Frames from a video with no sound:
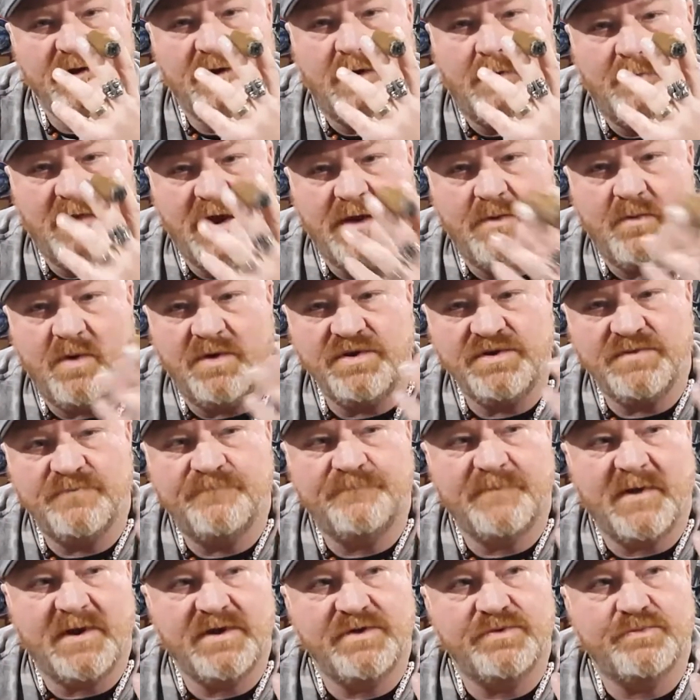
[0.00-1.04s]
I'm like, what the
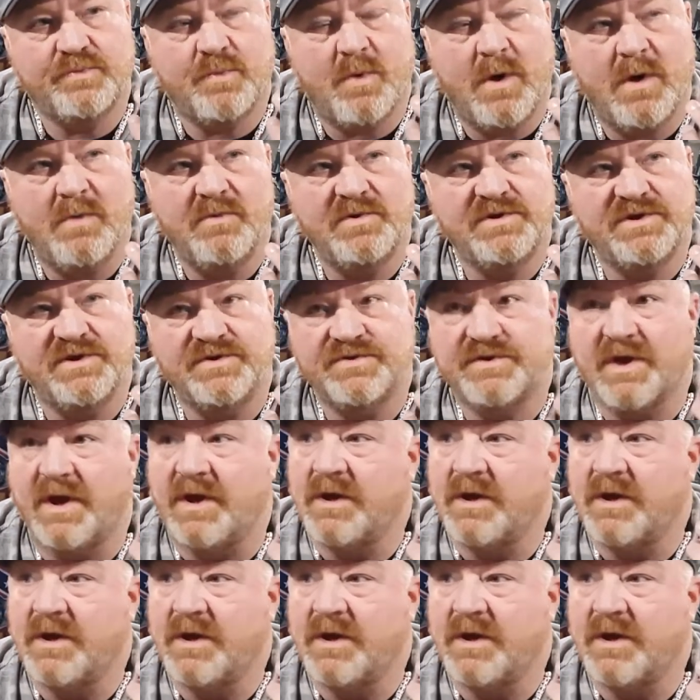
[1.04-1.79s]
fuck is wrong with this thing?